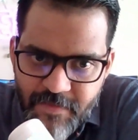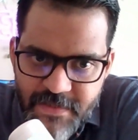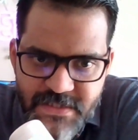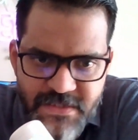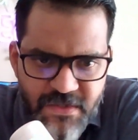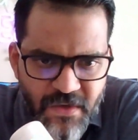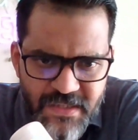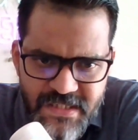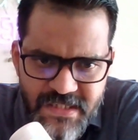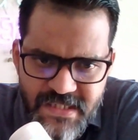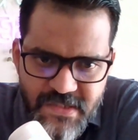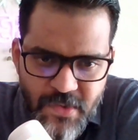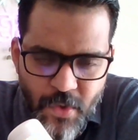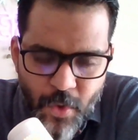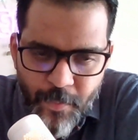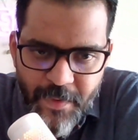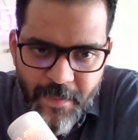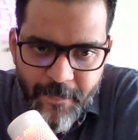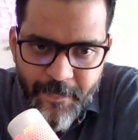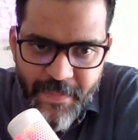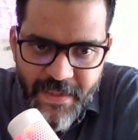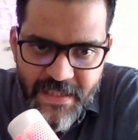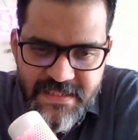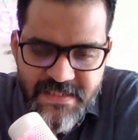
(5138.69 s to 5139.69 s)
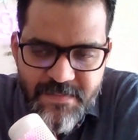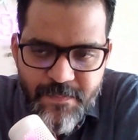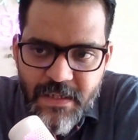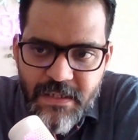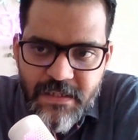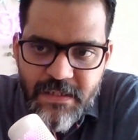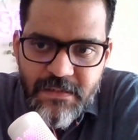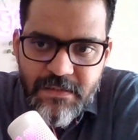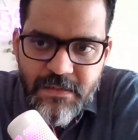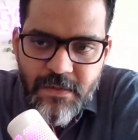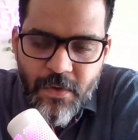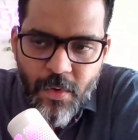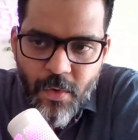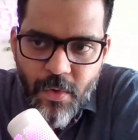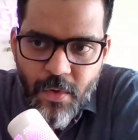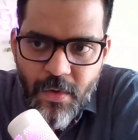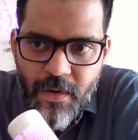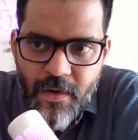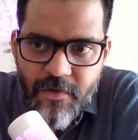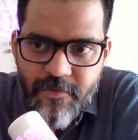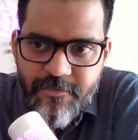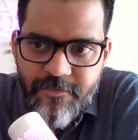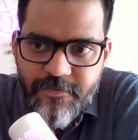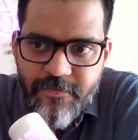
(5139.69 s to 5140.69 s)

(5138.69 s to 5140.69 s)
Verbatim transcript: which not just homeopaths but the whole